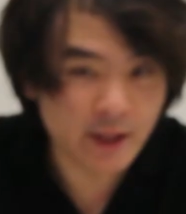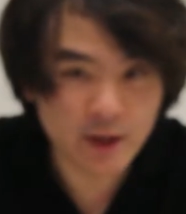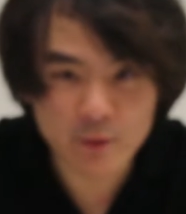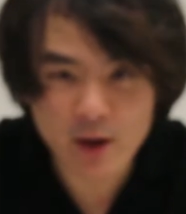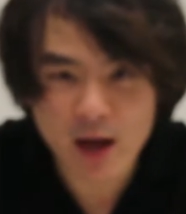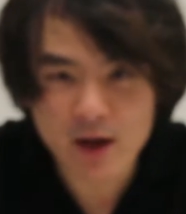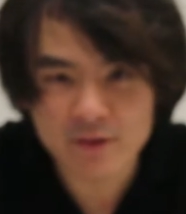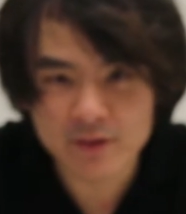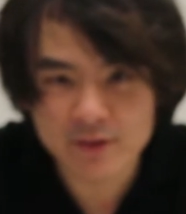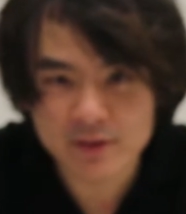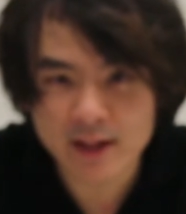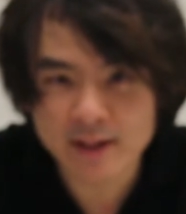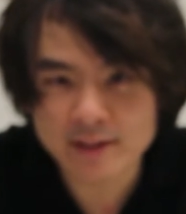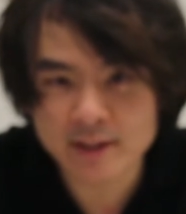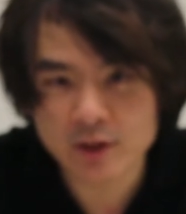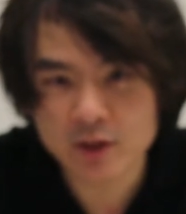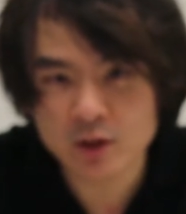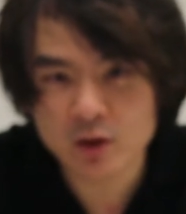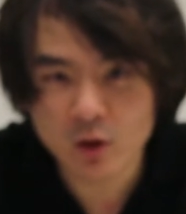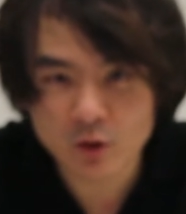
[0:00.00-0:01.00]
So there we have it.
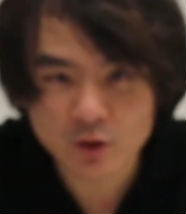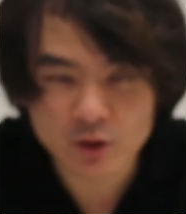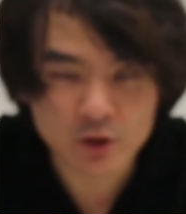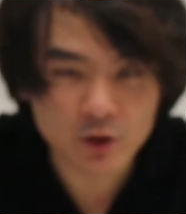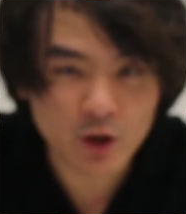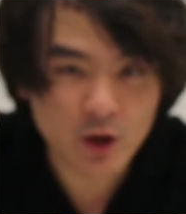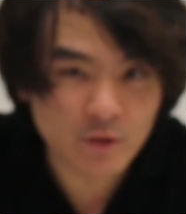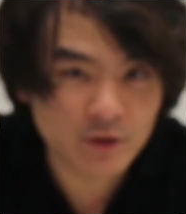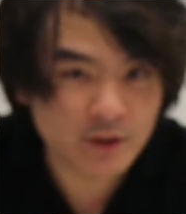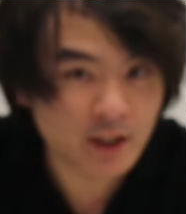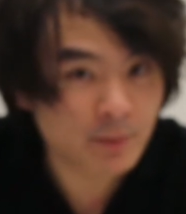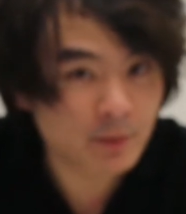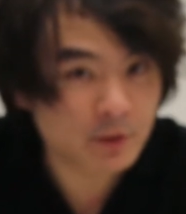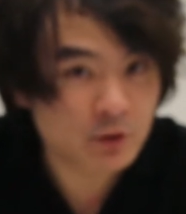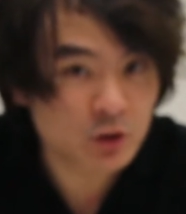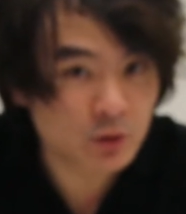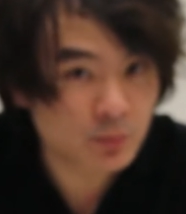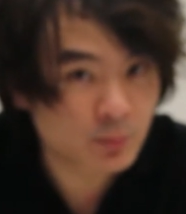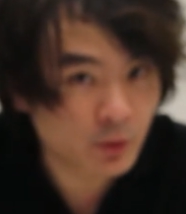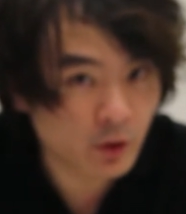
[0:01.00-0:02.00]
That's how you lock your Lenovo
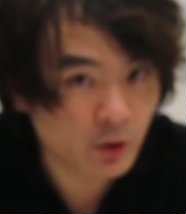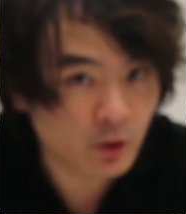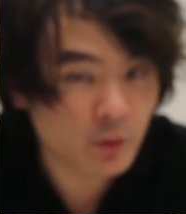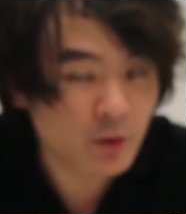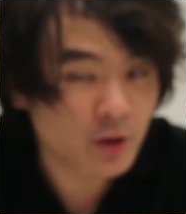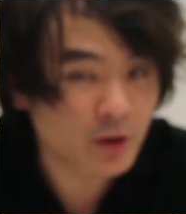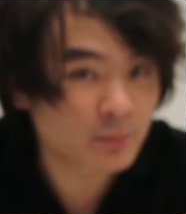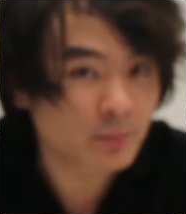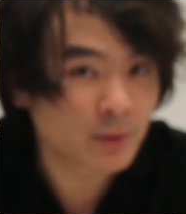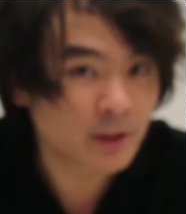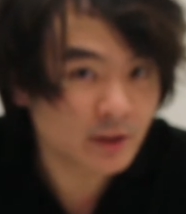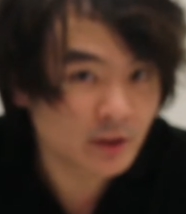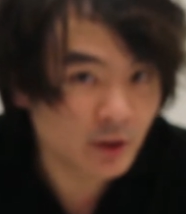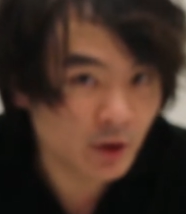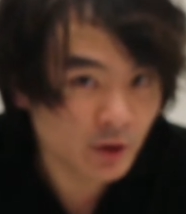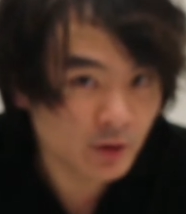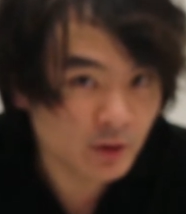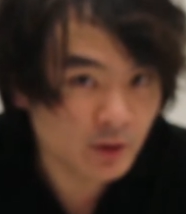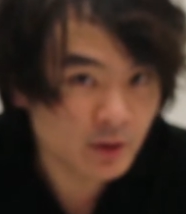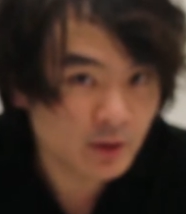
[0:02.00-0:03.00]
Tablet 2 Pro with the pin
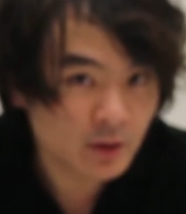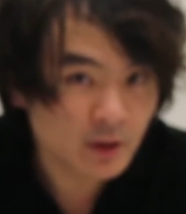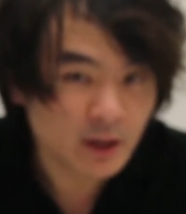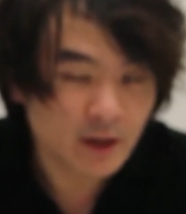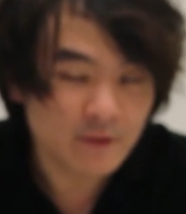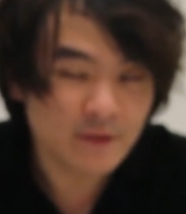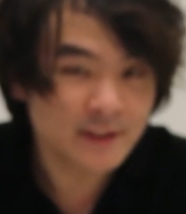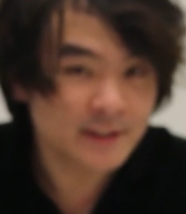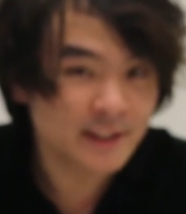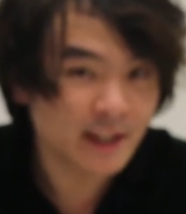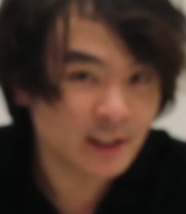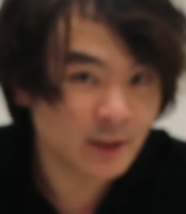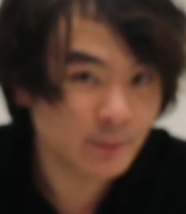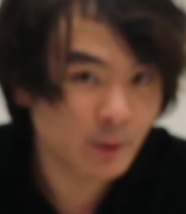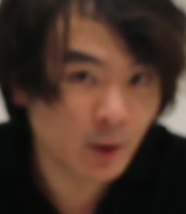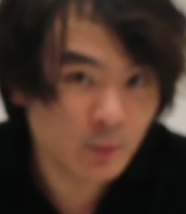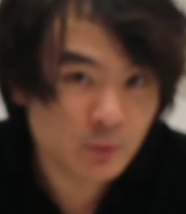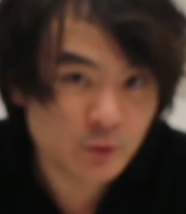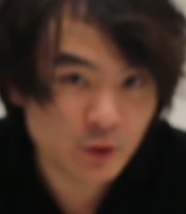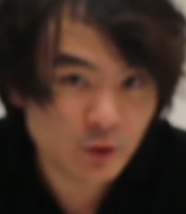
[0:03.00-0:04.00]
code. If this tech
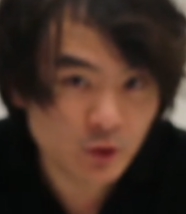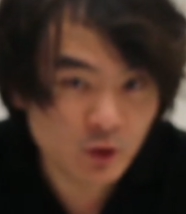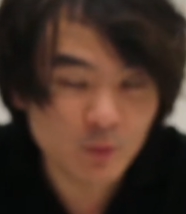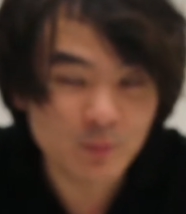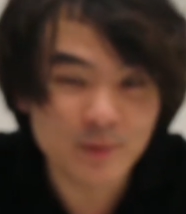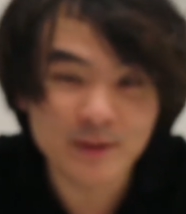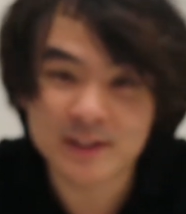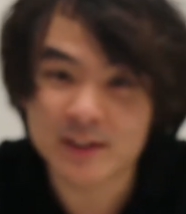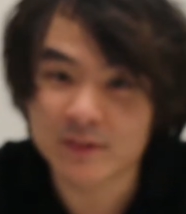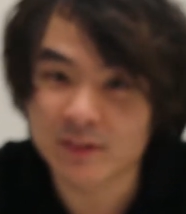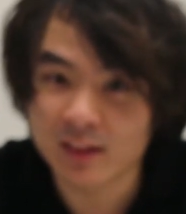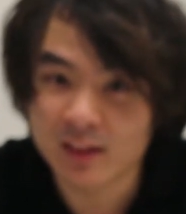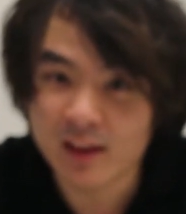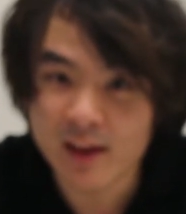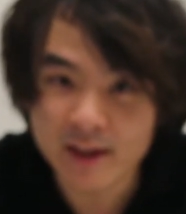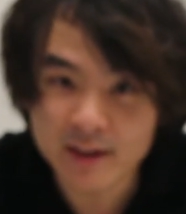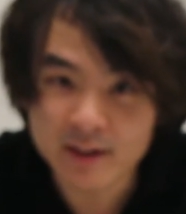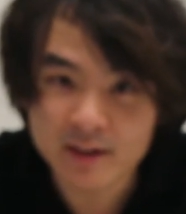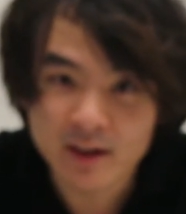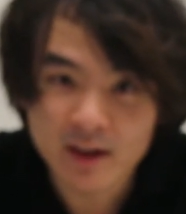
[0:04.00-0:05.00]
tip helped you at all, please give it a
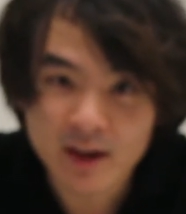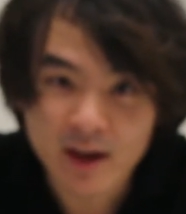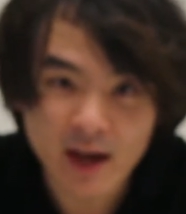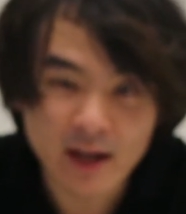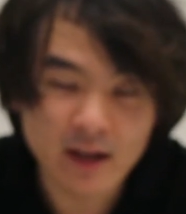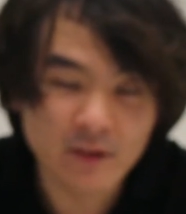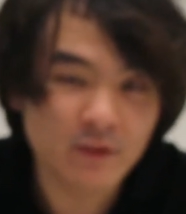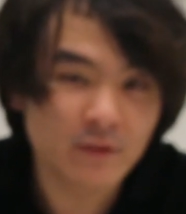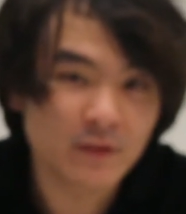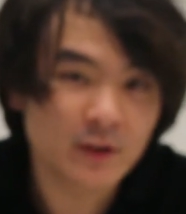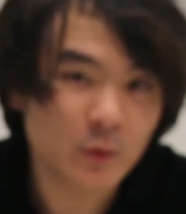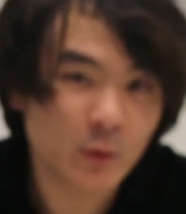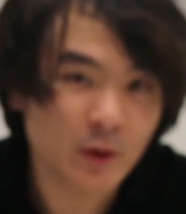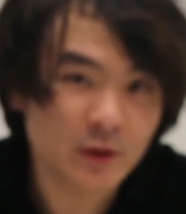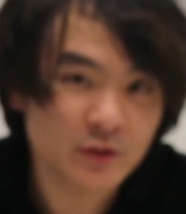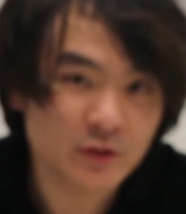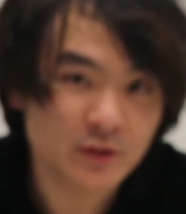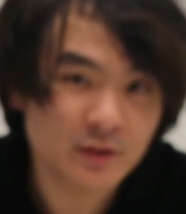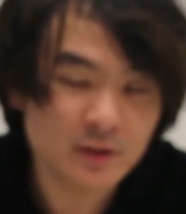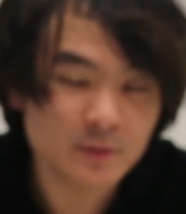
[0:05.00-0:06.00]
like. And if you have any
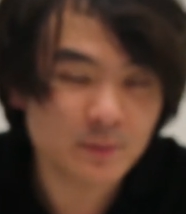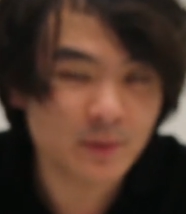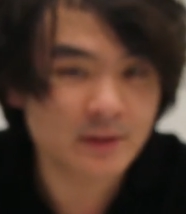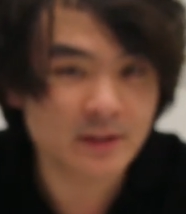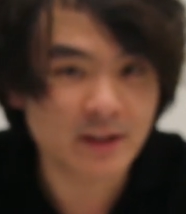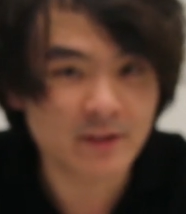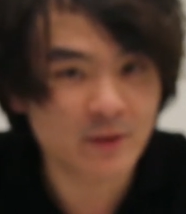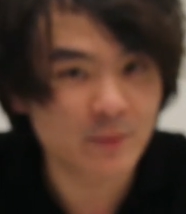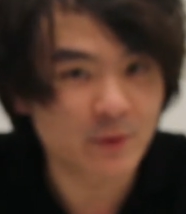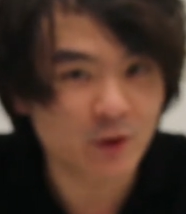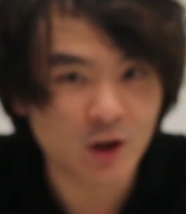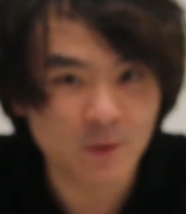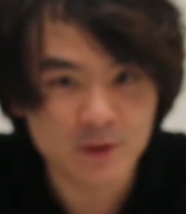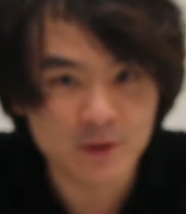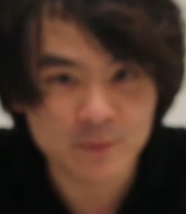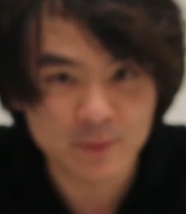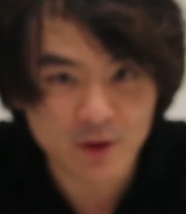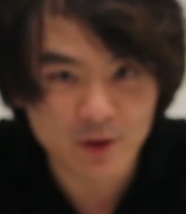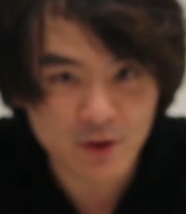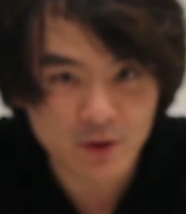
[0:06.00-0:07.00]
questions, please leave them in the
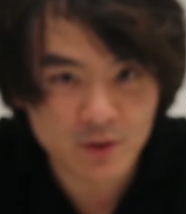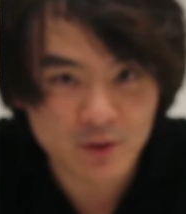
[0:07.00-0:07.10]
comments